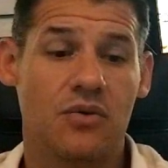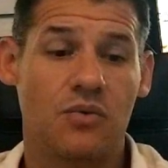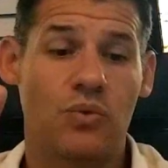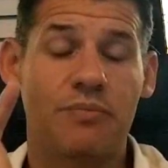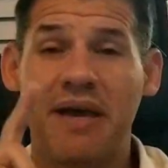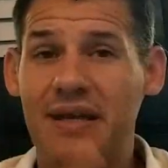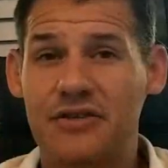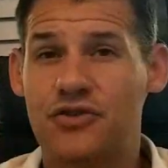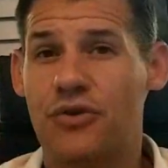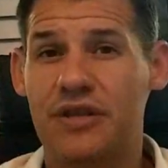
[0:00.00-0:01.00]
We made it
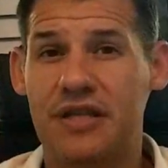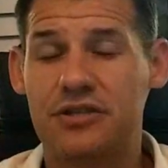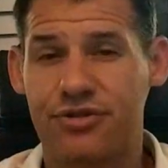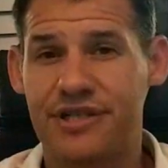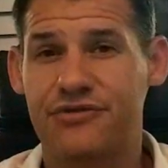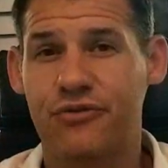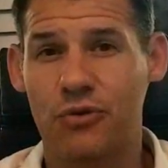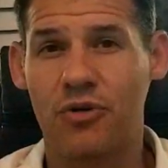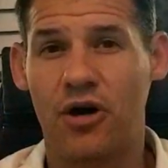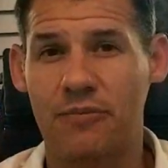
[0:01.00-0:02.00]
so that they transform
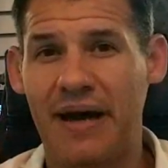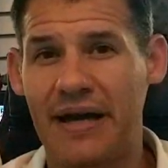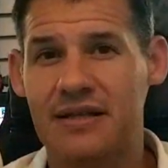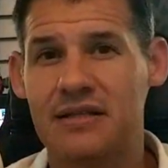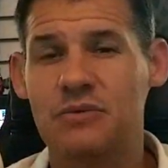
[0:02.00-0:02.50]
automatically.